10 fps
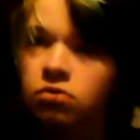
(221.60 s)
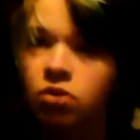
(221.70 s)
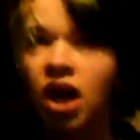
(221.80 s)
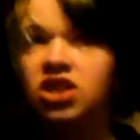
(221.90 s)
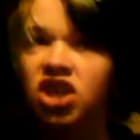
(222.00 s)

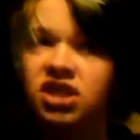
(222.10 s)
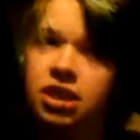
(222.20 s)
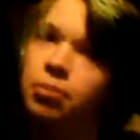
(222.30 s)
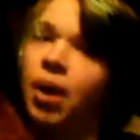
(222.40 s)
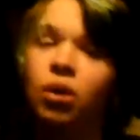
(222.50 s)
Well, actually, I said
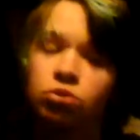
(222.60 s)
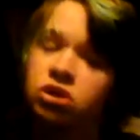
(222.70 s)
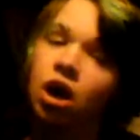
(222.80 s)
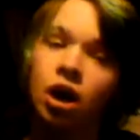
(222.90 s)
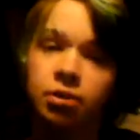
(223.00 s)
about
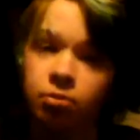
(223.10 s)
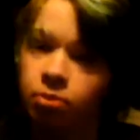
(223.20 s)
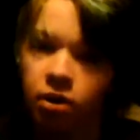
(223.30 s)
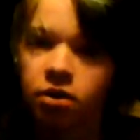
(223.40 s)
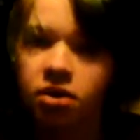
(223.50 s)
time,
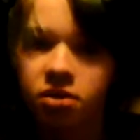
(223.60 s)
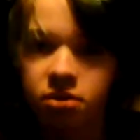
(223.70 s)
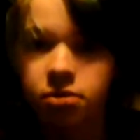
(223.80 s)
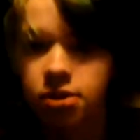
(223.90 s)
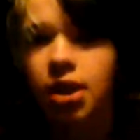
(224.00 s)
but
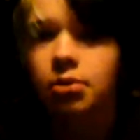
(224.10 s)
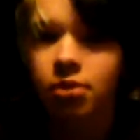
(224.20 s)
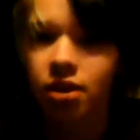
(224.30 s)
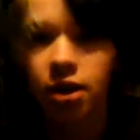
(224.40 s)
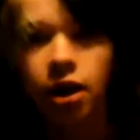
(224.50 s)
same
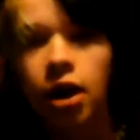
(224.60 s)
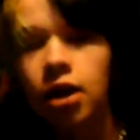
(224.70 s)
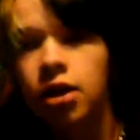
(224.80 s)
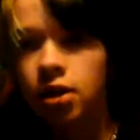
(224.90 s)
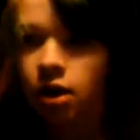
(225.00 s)
thing.
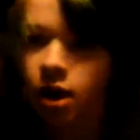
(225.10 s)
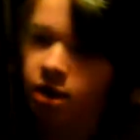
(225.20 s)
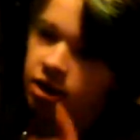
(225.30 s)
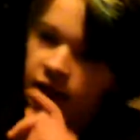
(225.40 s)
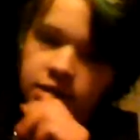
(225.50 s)

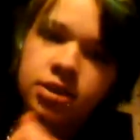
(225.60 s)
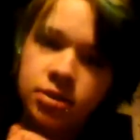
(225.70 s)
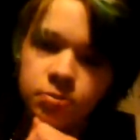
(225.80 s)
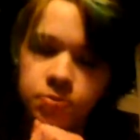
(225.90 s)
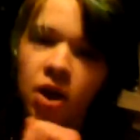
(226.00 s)
And yes,
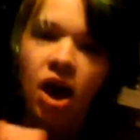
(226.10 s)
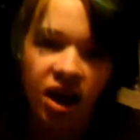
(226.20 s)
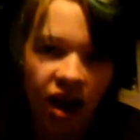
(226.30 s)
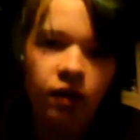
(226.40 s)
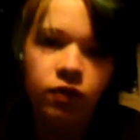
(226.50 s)
I
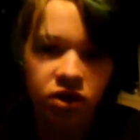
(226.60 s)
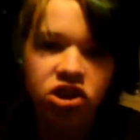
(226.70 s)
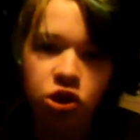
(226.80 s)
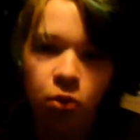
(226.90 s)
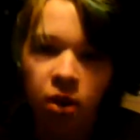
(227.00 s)
have
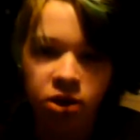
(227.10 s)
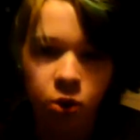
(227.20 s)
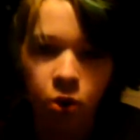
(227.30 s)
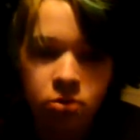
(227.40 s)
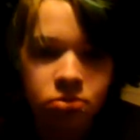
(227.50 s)
written on my
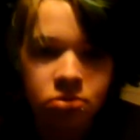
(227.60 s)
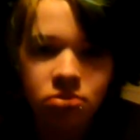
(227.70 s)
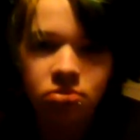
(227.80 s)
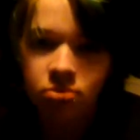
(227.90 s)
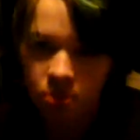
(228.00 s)
door,
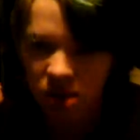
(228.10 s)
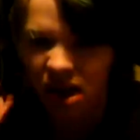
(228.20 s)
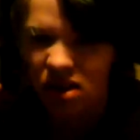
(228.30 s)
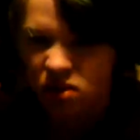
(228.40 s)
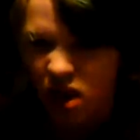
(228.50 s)
but
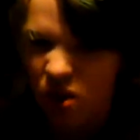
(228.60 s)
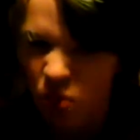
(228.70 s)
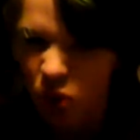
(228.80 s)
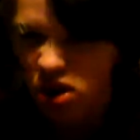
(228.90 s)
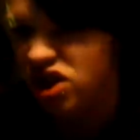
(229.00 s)
I'll
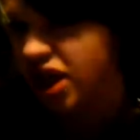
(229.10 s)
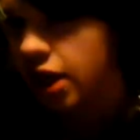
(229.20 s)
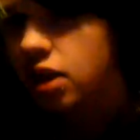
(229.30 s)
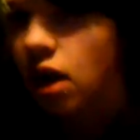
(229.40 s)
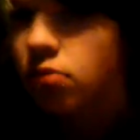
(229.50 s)
wash it.
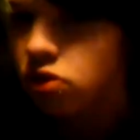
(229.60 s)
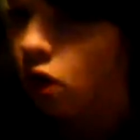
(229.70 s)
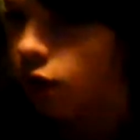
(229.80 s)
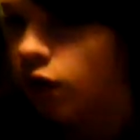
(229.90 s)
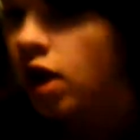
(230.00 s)
It comes
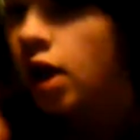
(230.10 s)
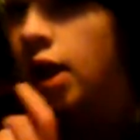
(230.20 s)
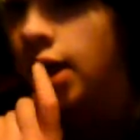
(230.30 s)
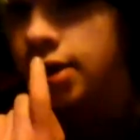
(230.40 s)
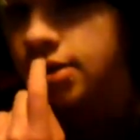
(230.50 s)
off,
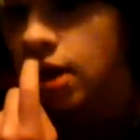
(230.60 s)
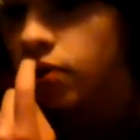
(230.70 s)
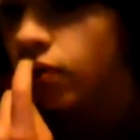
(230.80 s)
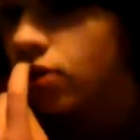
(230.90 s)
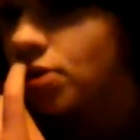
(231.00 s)
except
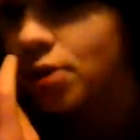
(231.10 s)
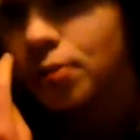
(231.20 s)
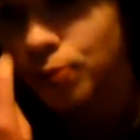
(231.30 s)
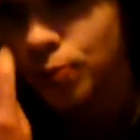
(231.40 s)
for the